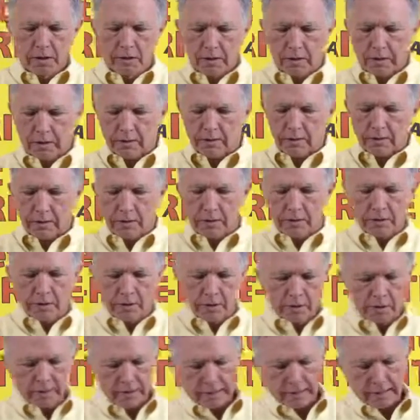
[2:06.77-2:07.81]
So now what I'll
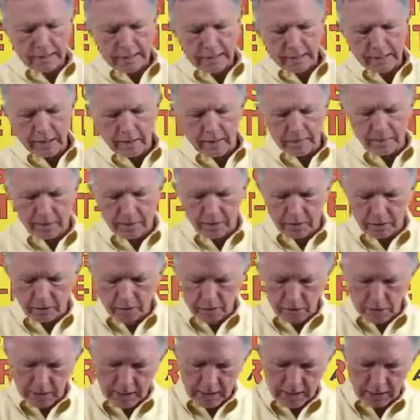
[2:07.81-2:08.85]
do is I'll line up
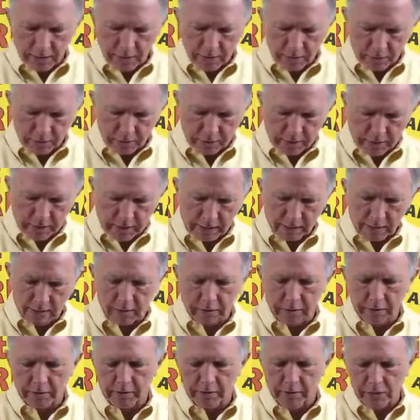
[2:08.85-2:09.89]
the Johnny bolt, the
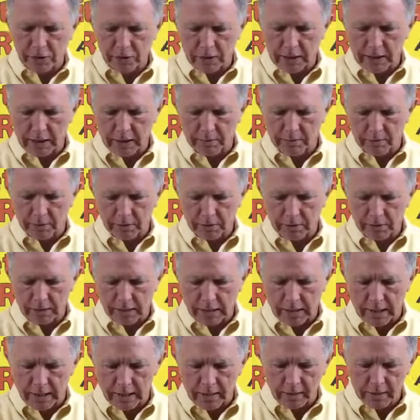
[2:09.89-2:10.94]
narrow end of the Johnny bolt
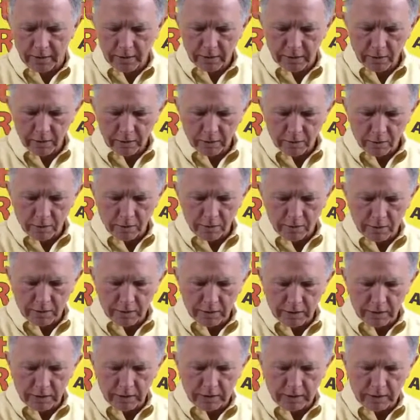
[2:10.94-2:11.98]
slot over
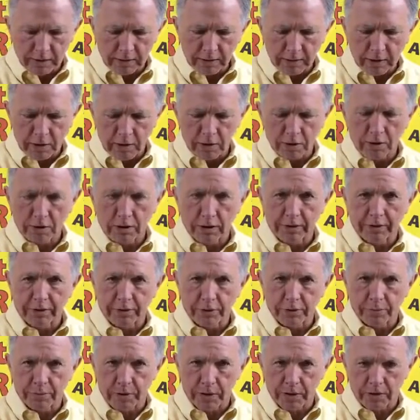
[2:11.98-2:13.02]
the indentation on
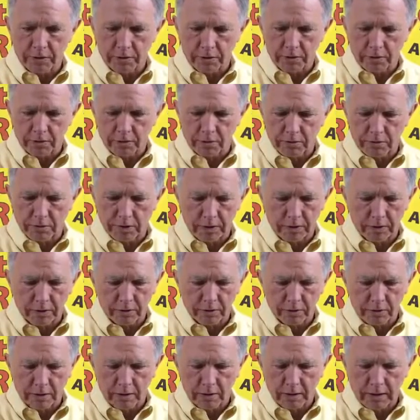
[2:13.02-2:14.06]
the spacers at
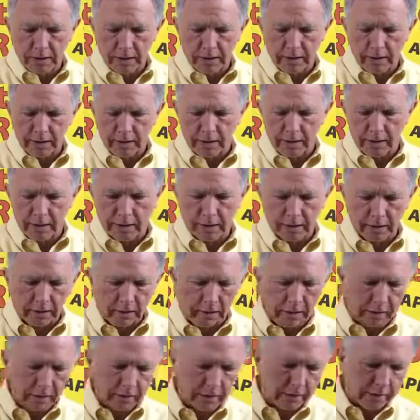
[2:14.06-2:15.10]
3 o'clock and 9
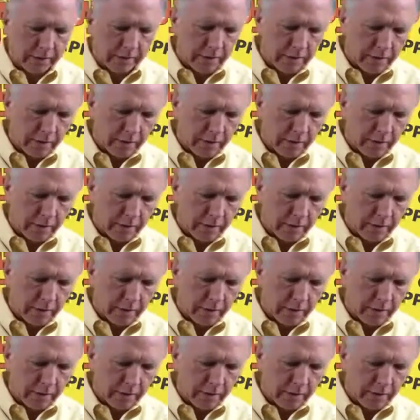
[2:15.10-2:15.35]
o'clock.